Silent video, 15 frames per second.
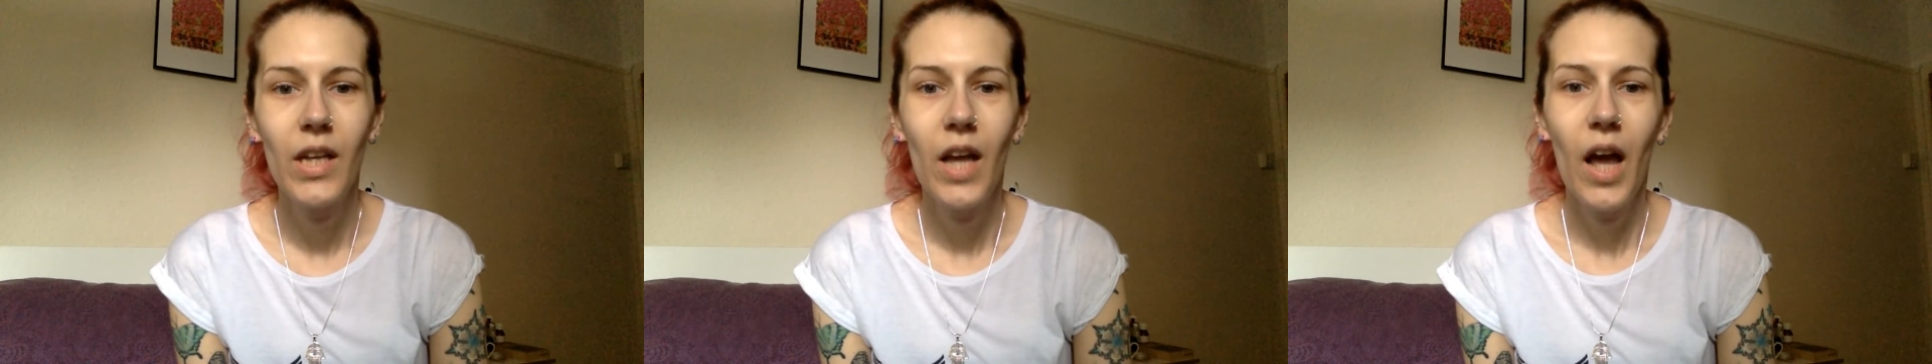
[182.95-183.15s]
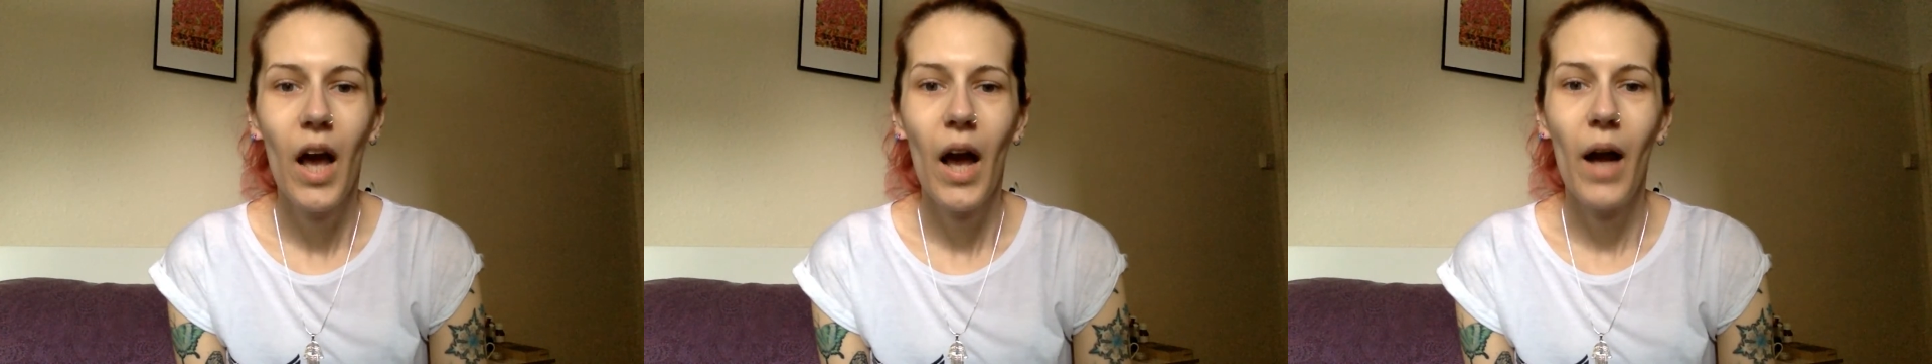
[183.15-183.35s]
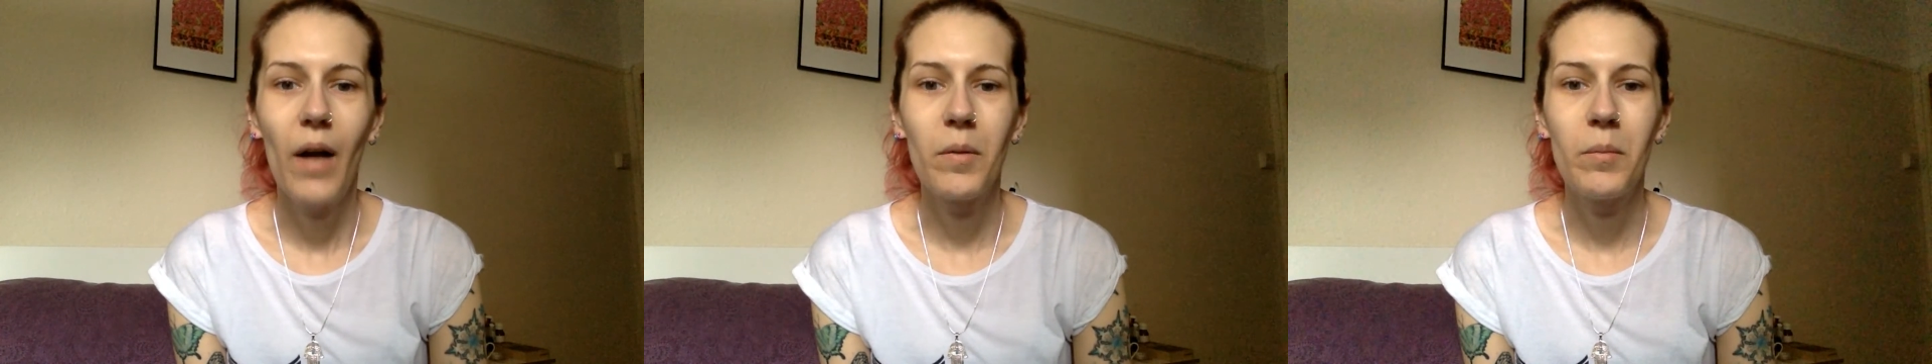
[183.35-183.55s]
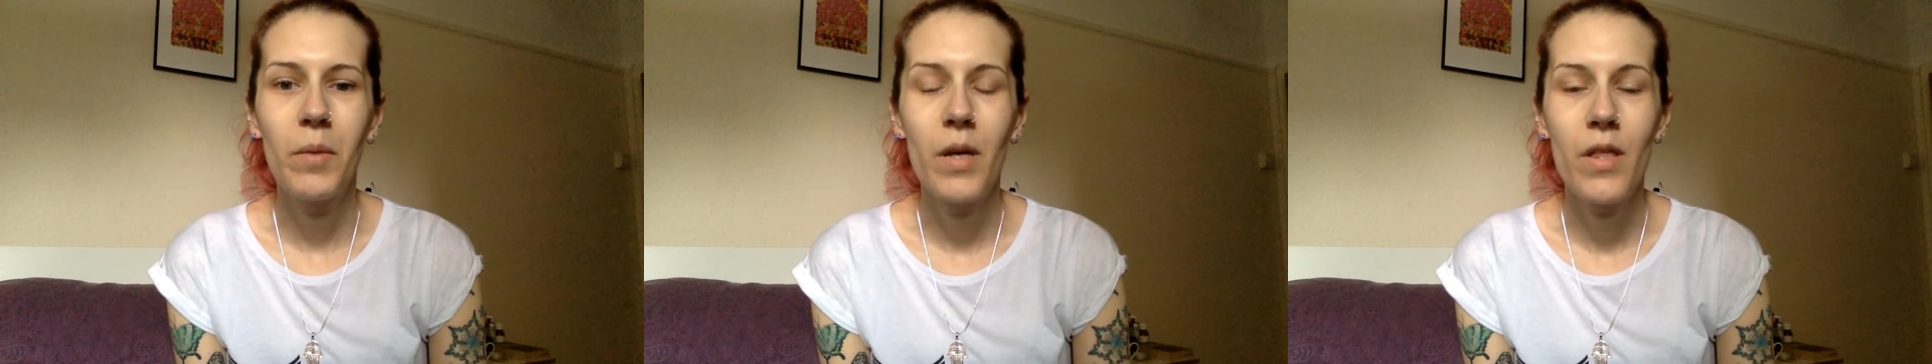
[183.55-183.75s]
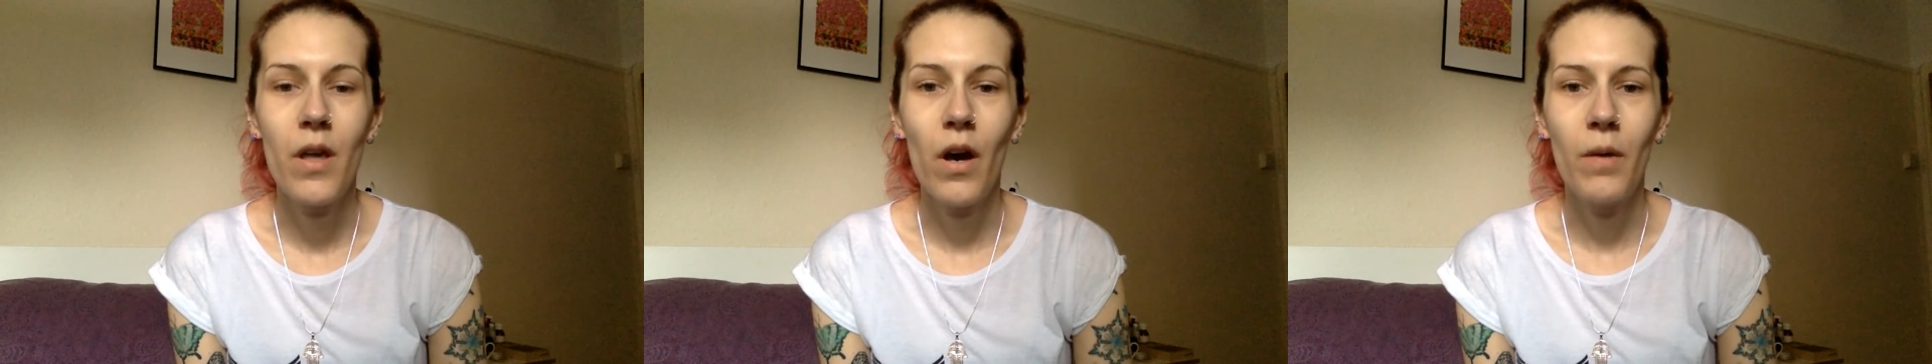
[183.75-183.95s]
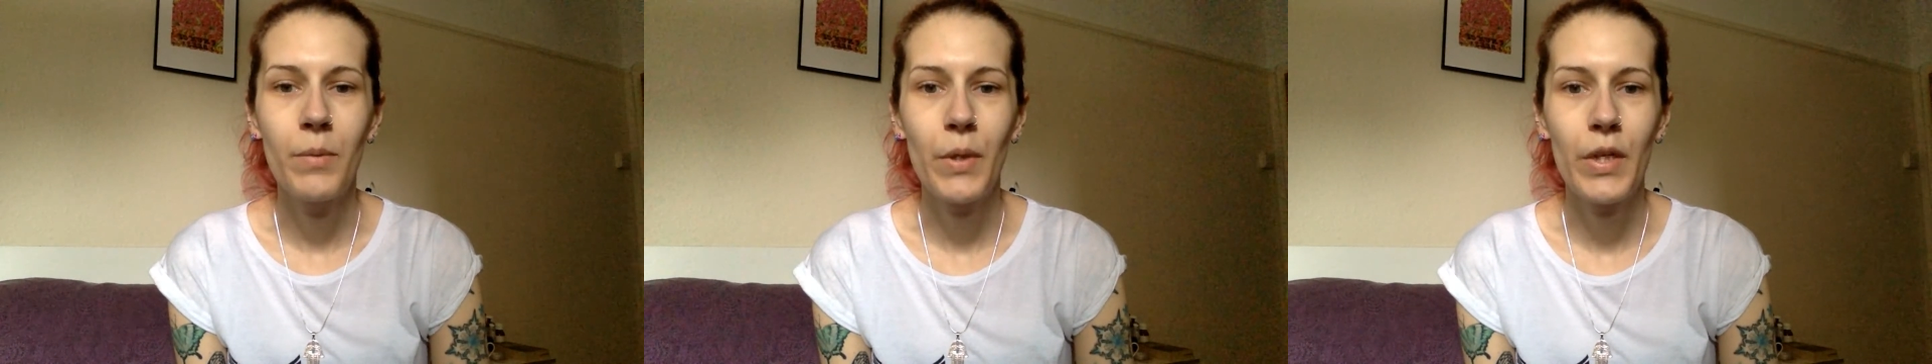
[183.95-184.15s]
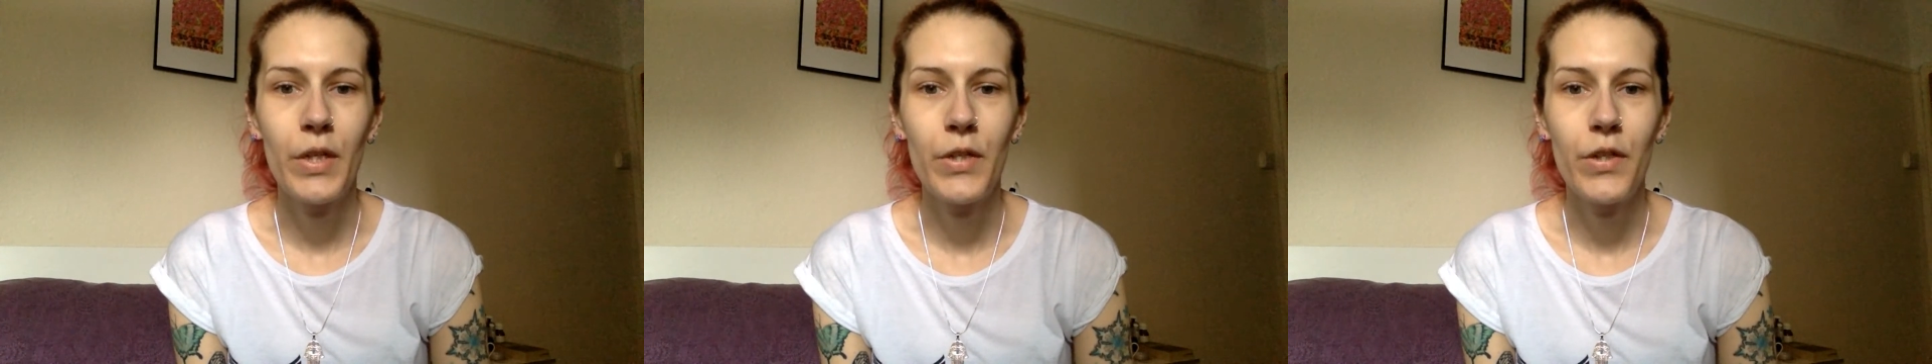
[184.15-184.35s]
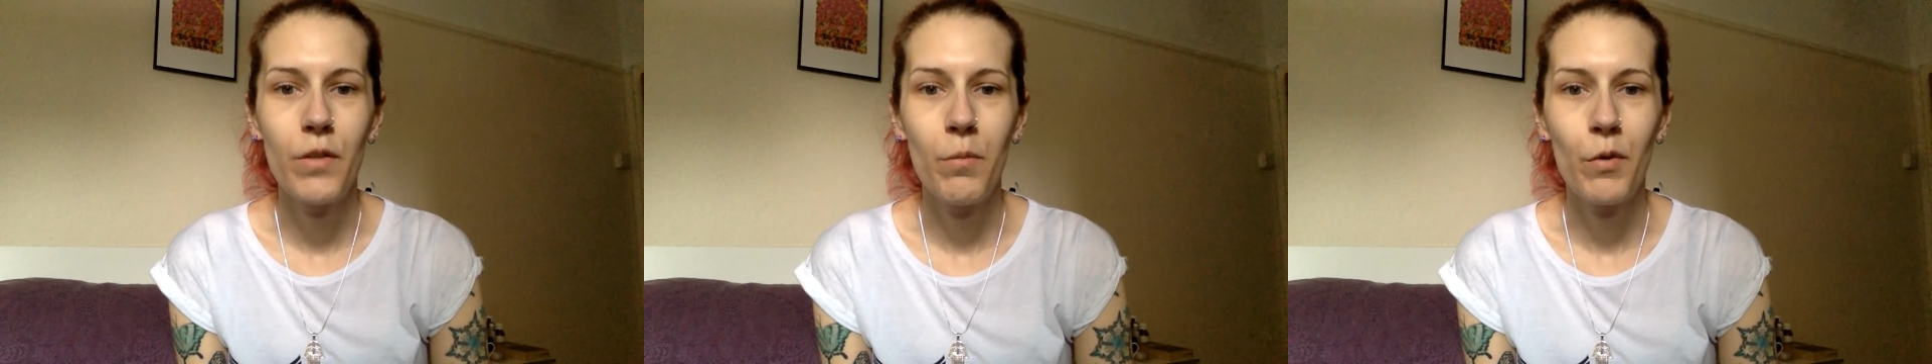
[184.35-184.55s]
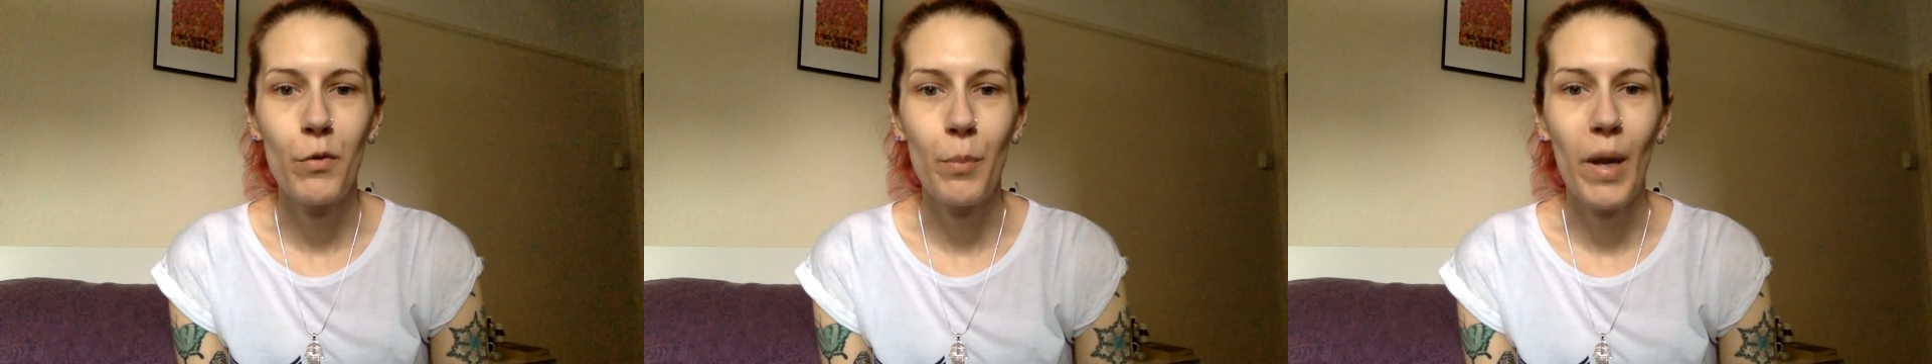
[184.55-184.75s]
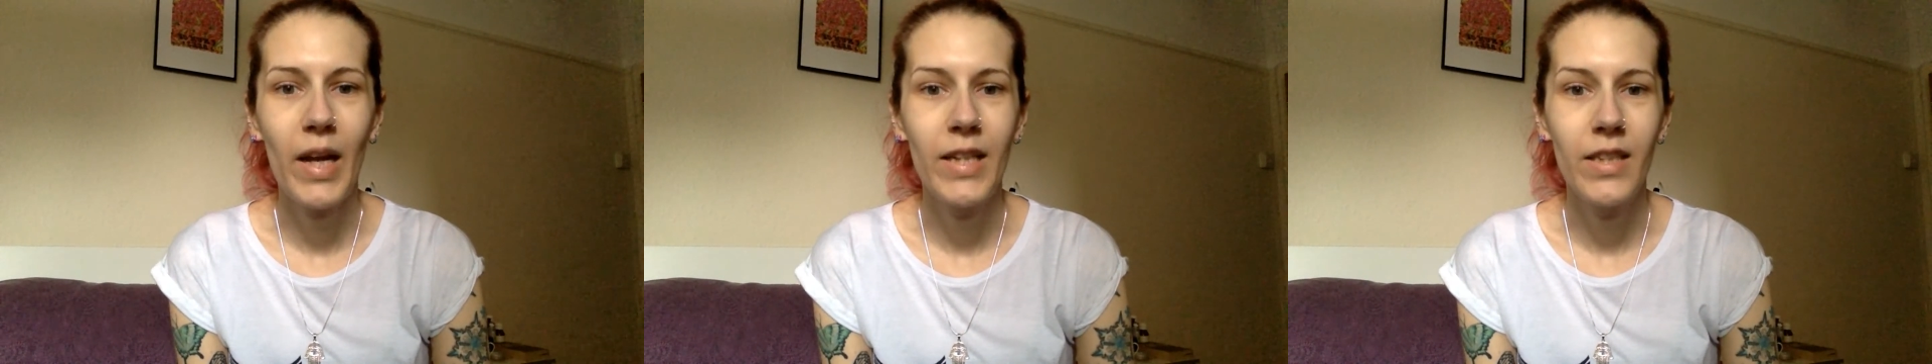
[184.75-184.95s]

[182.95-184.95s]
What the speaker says: and that I'm not in too much pain,